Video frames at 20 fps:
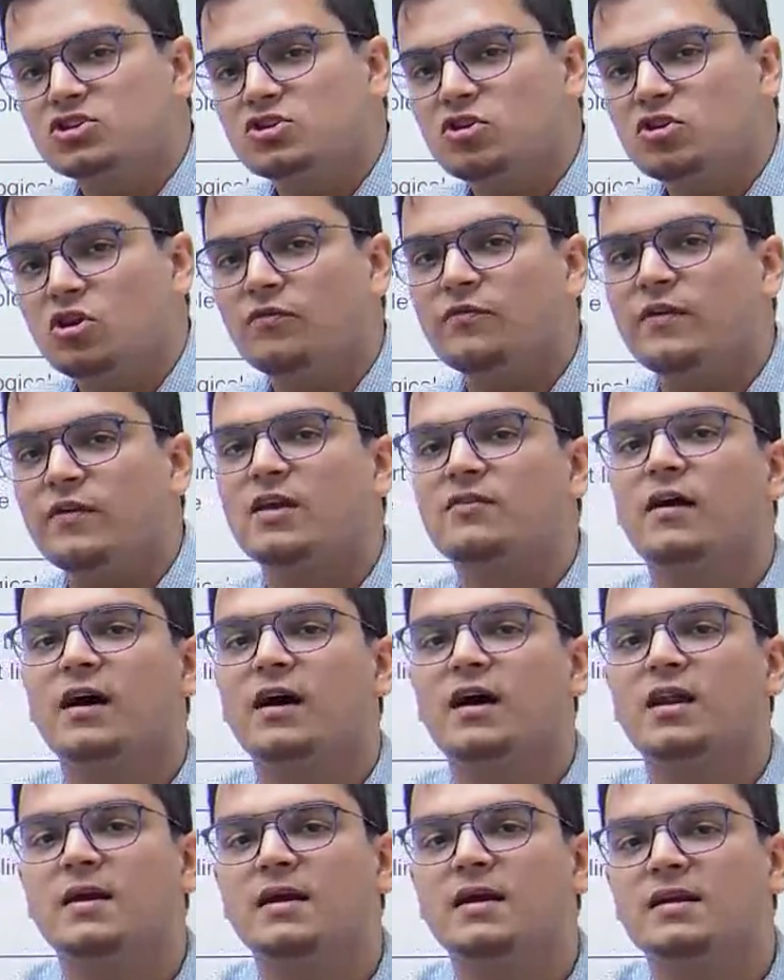of
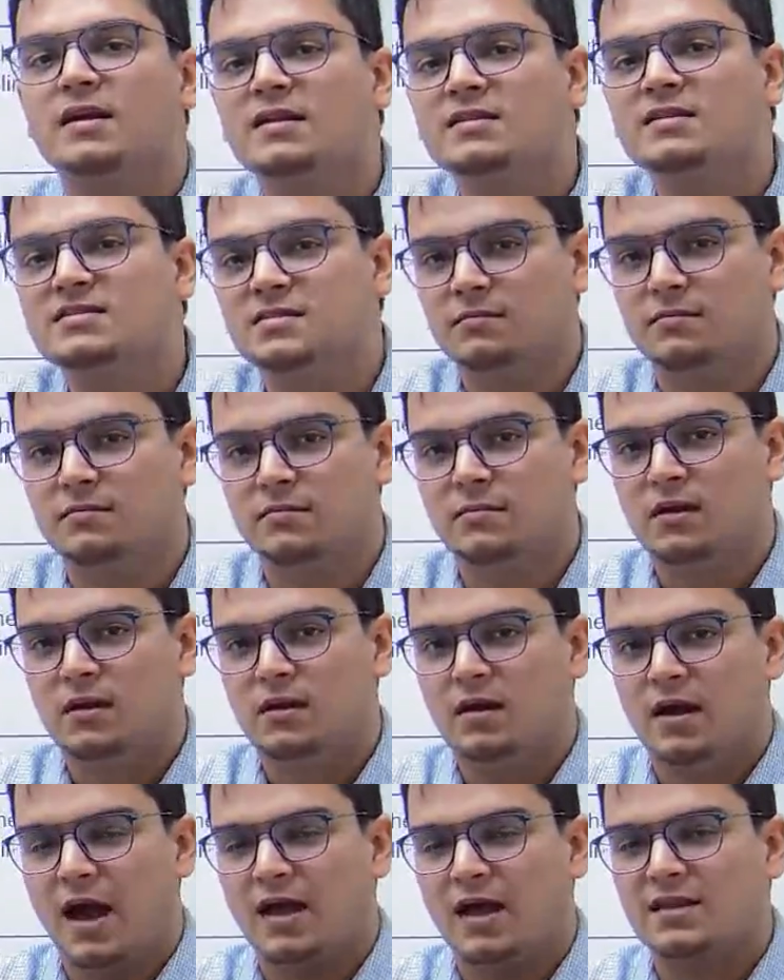environmentalism
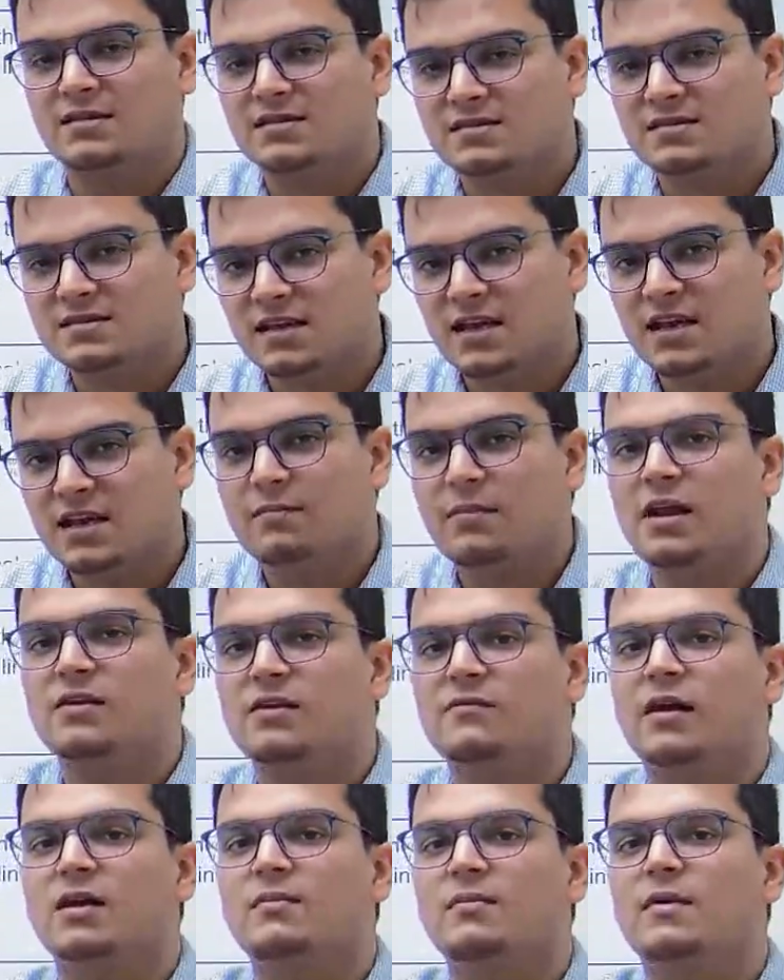and sustainable
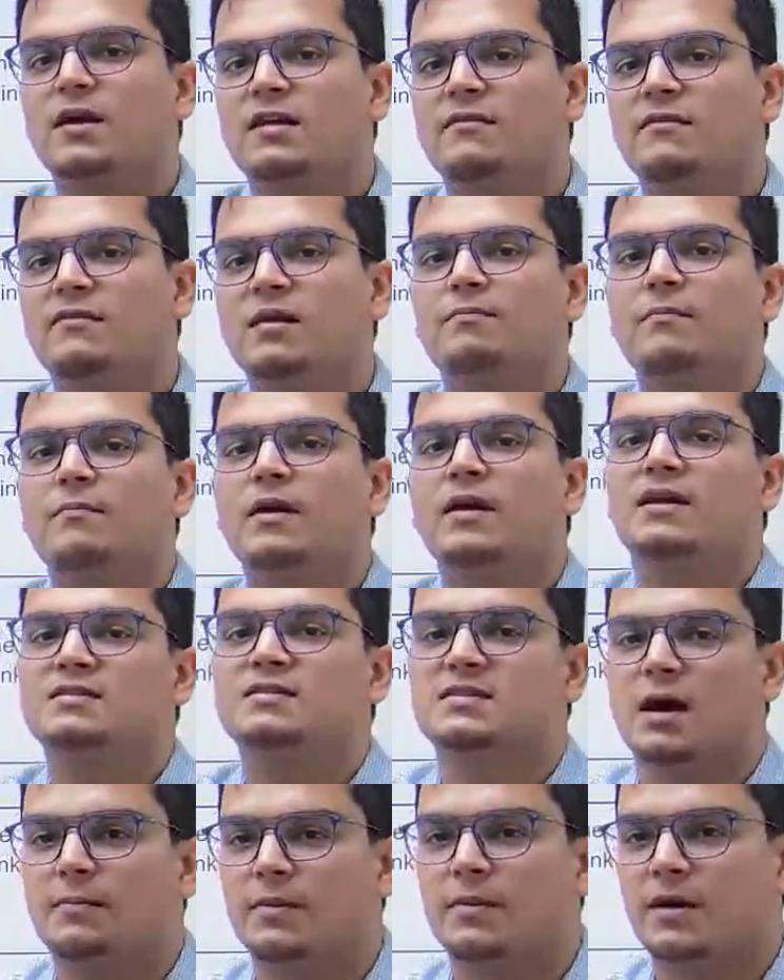environment development has
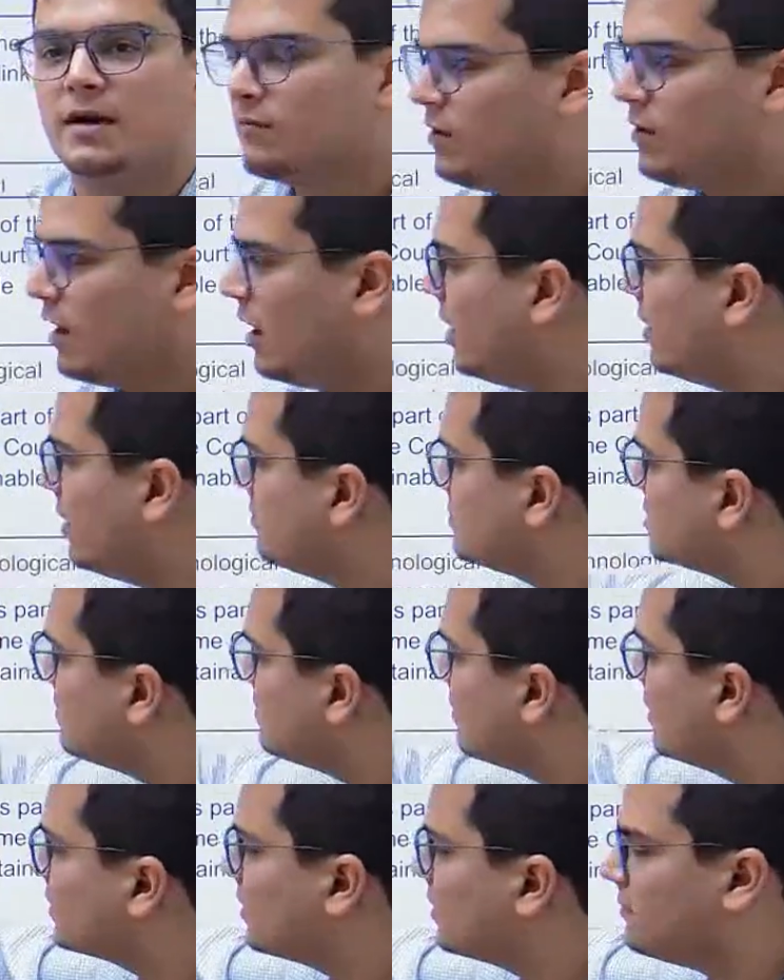happened. Wahan MC
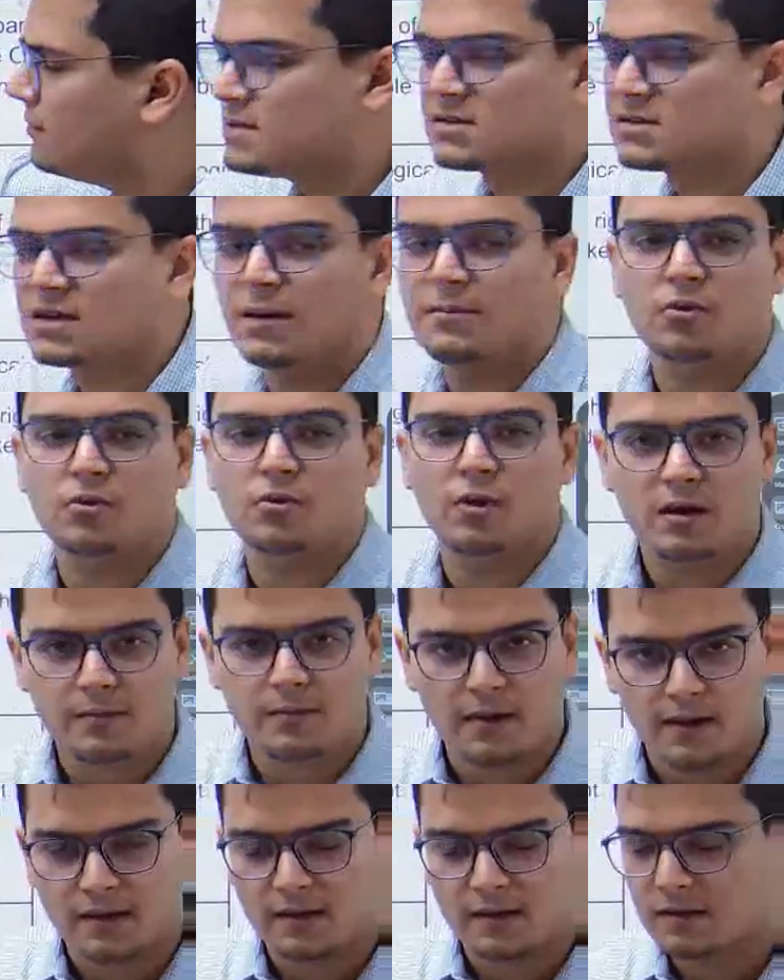Mehta must come to our
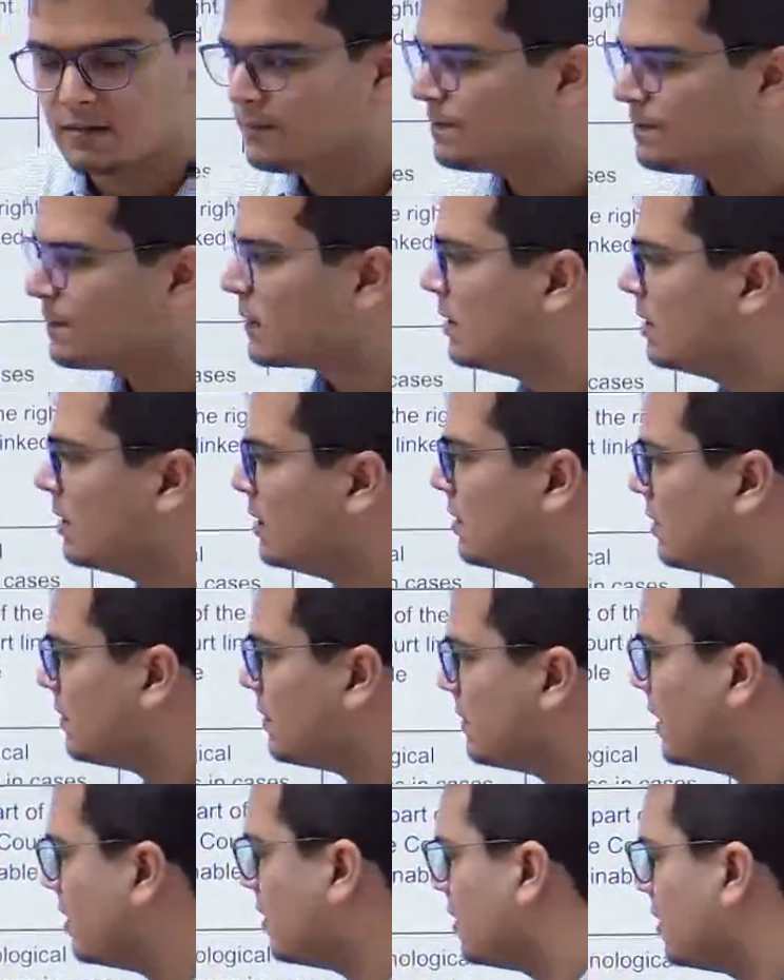mind.
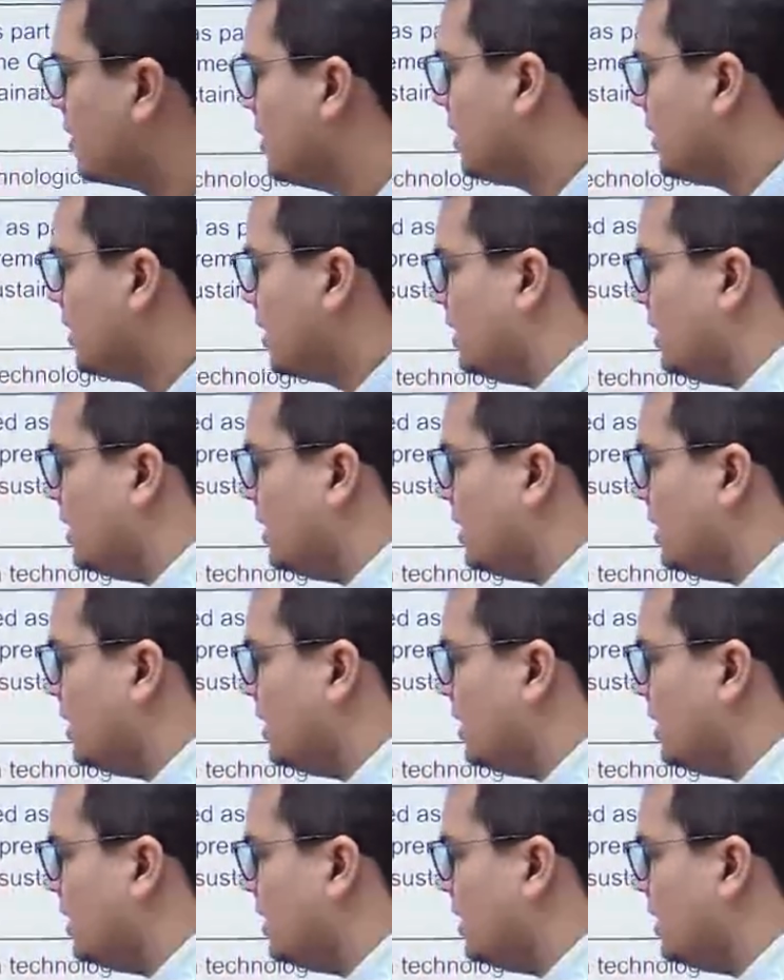Then, in